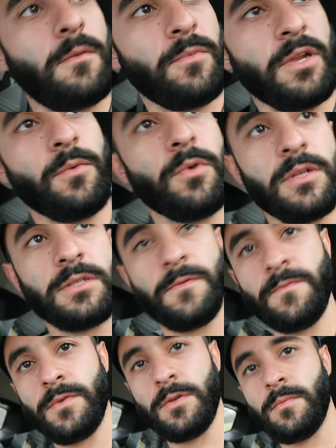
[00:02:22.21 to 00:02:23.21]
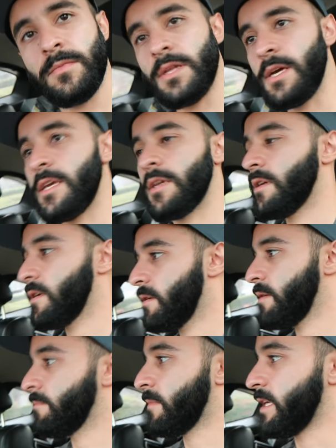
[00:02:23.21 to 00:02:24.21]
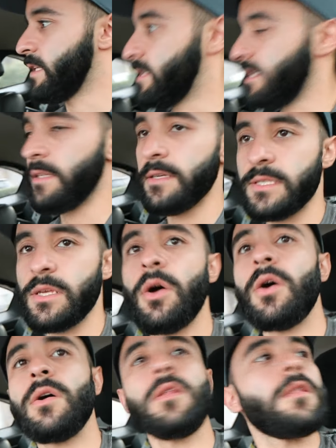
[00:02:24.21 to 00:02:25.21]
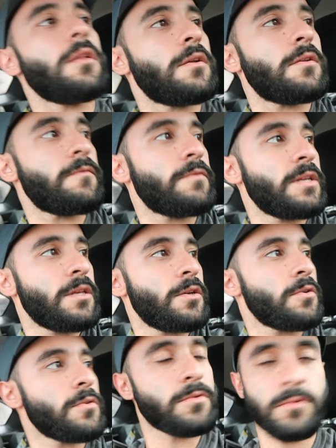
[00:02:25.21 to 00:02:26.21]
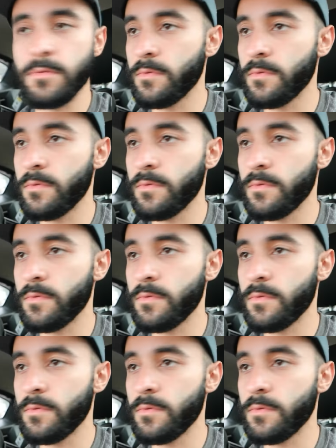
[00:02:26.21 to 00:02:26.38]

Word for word: But I wanted to film like my Adidas haul video.